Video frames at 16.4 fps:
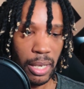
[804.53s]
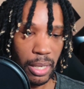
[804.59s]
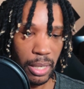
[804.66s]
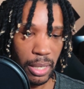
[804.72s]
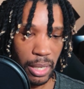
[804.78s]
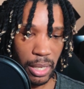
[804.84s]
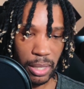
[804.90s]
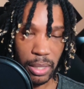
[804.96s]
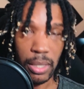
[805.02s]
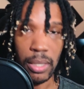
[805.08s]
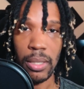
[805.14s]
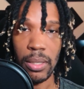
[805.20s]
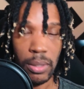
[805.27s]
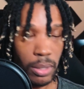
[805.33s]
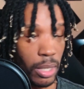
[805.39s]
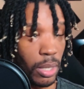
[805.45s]

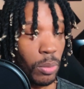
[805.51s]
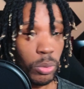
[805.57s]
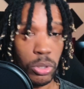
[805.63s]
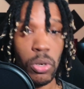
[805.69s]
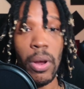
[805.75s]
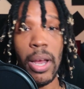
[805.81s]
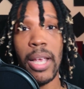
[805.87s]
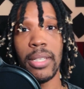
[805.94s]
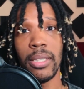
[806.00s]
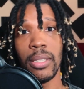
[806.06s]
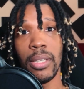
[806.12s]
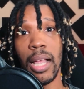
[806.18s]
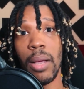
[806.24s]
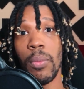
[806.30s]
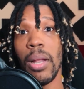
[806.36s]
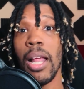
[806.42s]
it was crazy.
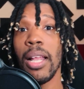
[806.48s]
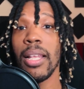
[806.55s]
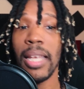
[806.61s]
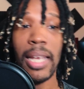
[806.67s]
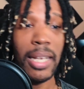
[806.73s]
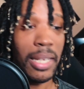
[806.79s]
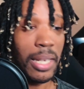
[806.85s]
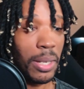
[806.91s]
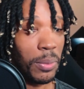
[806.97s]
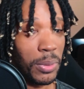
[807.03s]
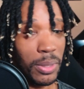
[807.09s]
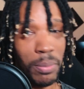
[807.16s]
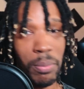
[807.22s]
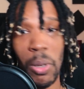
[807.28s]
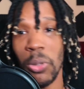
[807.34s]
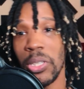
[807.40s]
Like when I landed, it was the
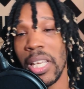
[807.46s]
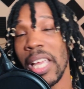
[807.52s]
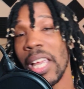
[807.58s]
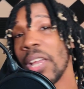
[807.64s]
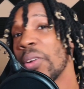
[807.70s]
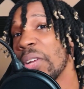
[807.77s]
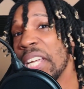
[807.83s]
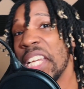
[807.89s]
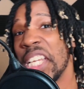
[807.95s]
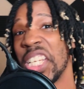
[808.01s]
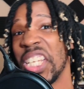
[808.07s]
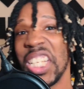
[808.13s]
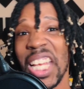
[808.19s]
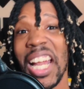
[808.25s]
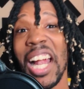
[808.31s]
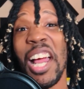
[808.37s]
most eeriest
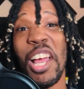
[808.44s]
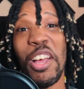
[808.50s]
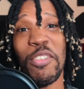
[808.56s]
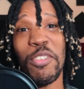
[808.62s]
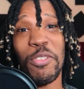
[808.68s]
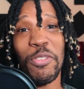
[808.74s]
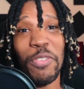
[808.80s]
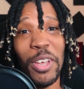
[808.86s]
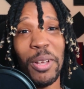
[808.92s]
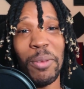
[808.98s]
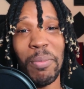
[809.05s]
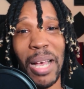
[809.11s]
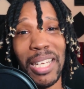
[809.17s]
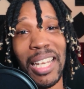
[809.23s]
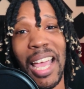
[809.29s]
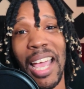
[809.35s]
shit I ever felt in my
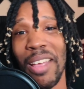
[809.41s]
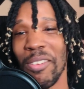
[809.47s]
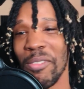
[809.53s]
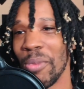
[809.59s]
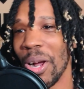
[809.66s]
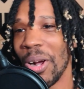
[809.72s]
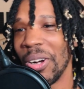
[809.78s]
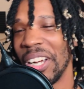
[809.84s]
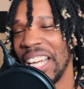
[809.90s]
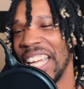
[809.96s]
life, bro.